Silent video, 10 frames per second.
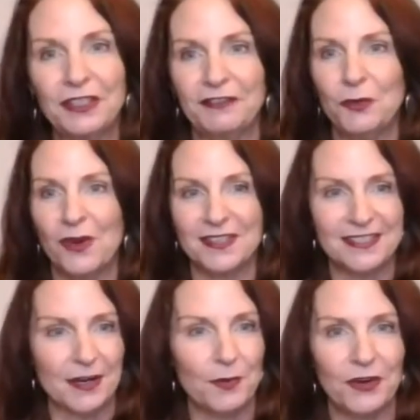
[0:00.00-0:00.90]
If you want to
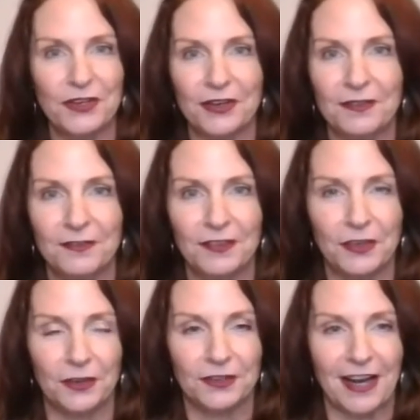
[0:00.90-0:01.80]
say where
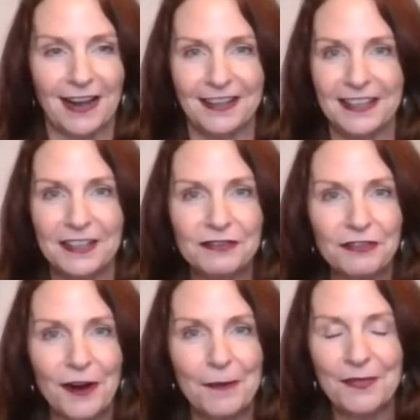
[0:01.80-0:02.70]
you're dialing in
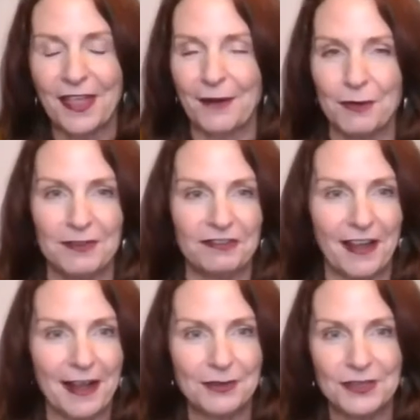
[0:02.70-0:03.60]
from, that would be
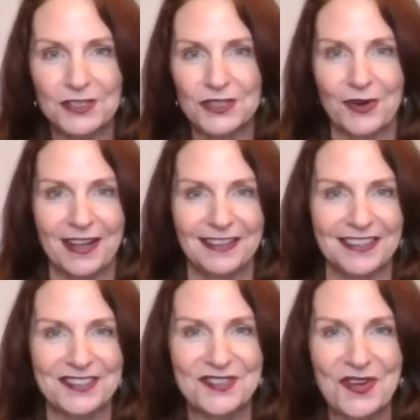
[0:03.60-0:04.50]
fabulous. Go ahead and
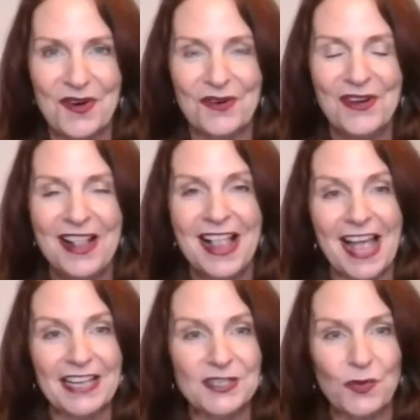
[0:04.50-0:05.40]
let us know.
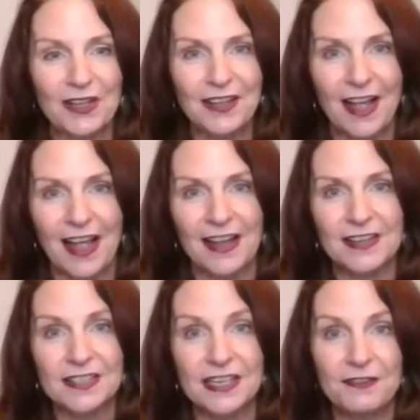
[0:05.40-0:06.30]
As well
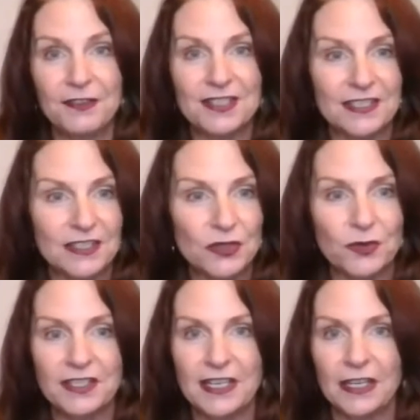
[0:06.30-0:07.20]
as if you see a
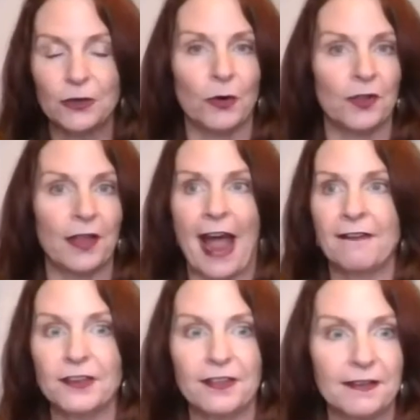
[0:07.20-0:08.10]
storyteller or
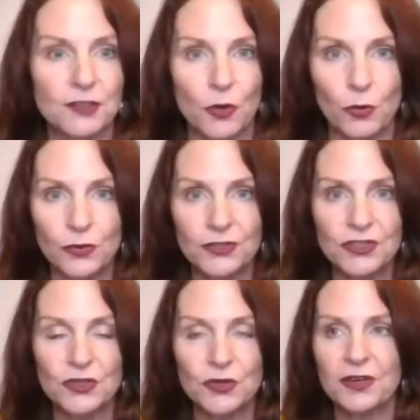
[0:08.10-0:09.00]
after they've told their
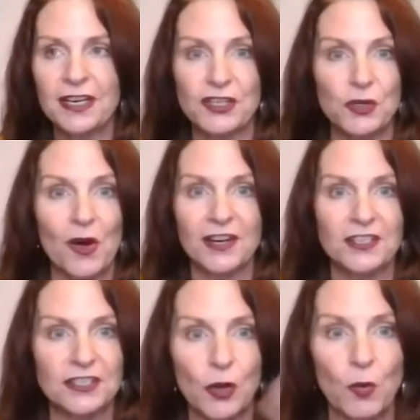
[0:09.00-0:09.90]
story and you want to
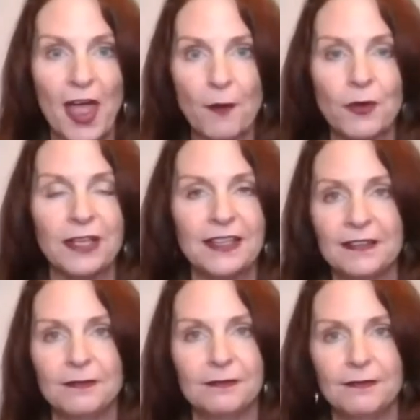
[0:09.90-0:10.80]
just go, that
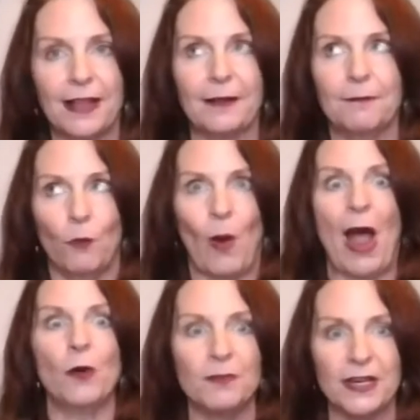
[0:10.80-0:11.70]
really like
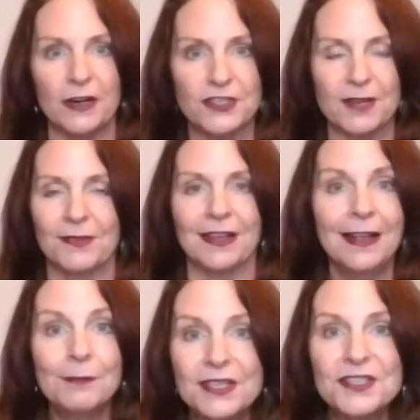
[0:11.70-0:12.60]
wowed me or something,
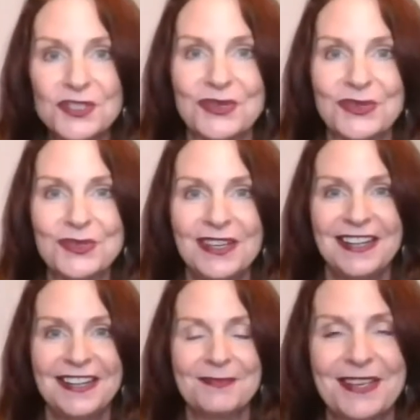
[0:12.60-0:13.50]
please do,
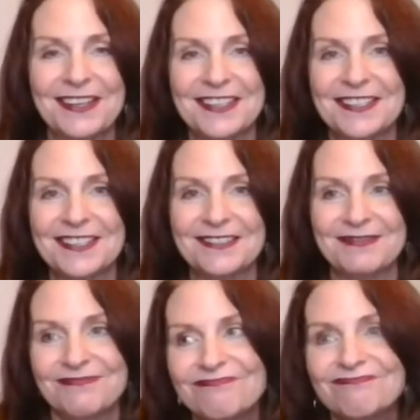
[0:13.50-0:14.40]
because
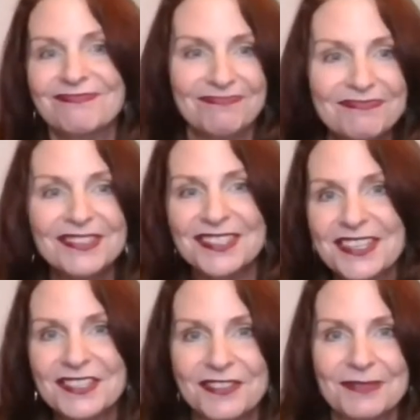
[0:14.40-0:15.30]
it's
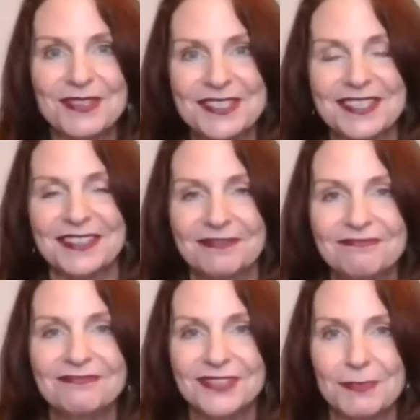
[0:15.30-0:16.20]
nice for them to see
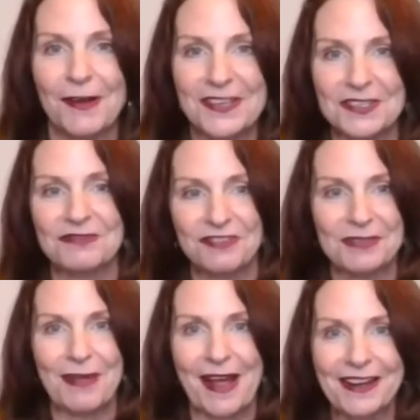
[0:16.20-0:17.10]
some positive
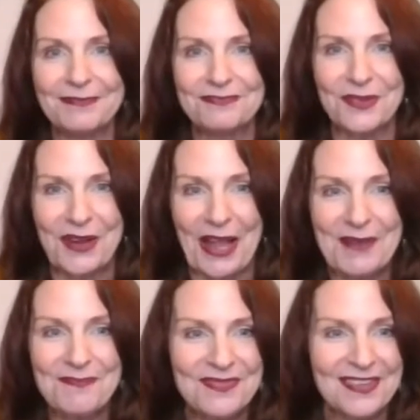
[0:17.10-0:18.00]
feedback.
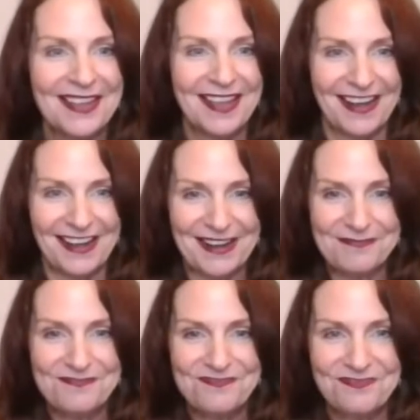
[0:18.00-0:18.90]
Okay.
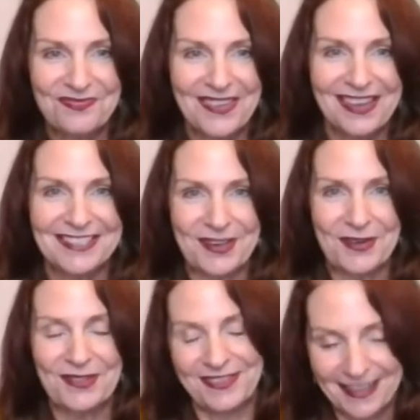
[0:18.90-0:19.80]

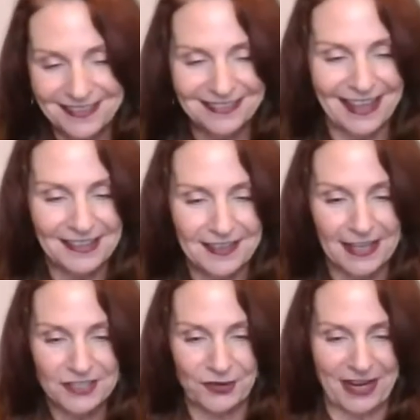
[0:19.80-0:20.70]
So
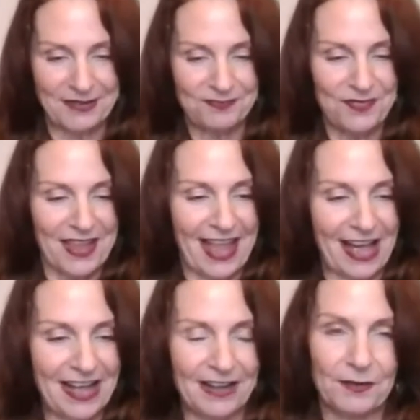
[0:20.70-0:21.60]
that's great.
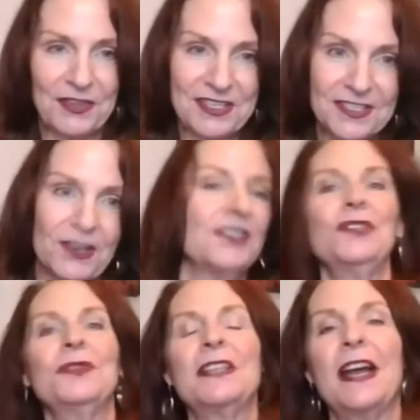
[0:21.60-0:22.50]
This is
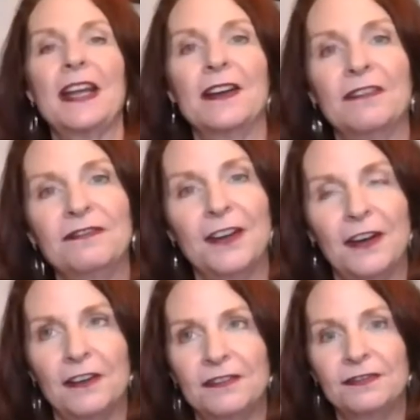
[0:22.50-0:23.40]
also a night
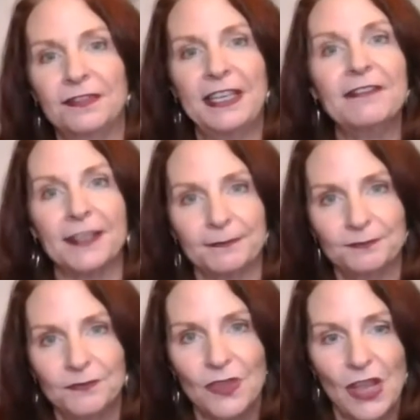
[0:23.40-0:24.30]
of giving.
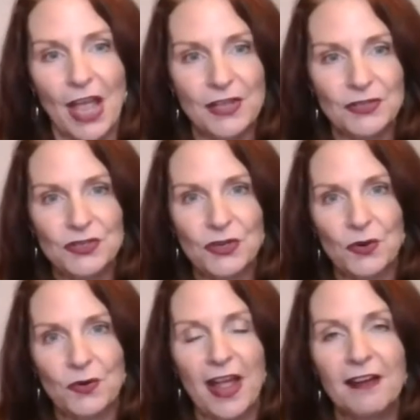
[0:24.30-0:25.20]
And
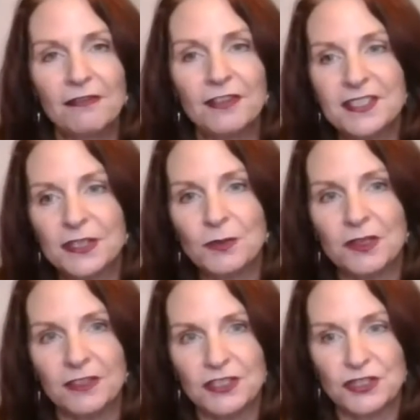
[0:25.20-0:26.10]
so every single
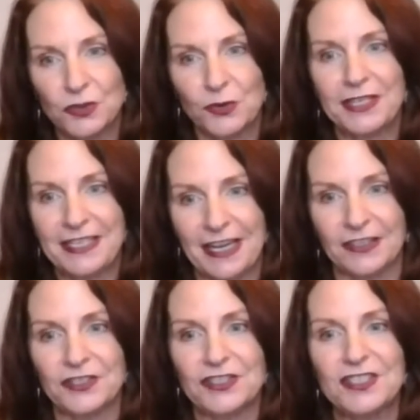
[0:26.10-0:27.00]
one of our
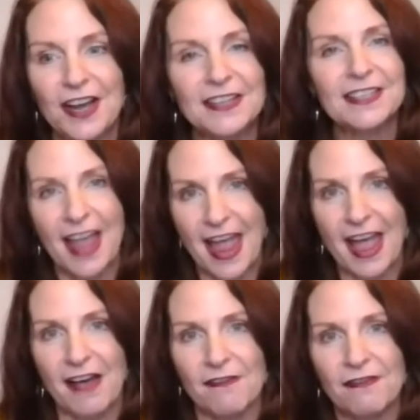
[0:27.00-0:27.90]
storytellers does
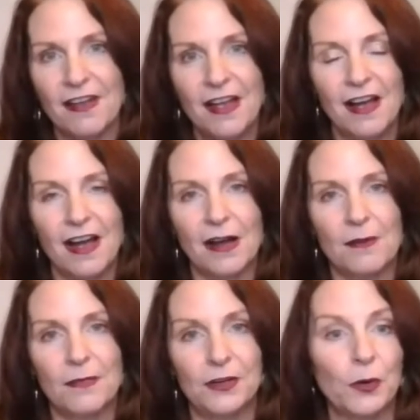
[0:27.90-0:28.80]
have
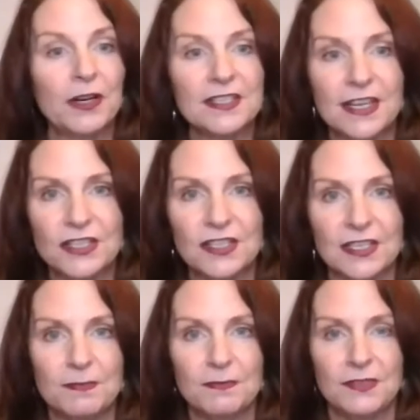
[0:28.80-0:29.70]
an organization
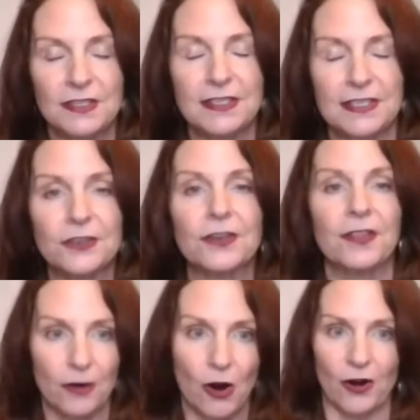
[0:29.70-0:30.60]
that's dear to
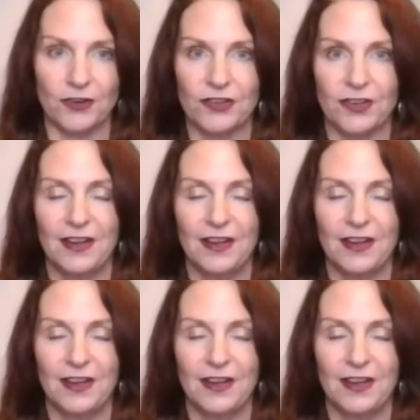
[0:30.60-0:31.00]
their heart.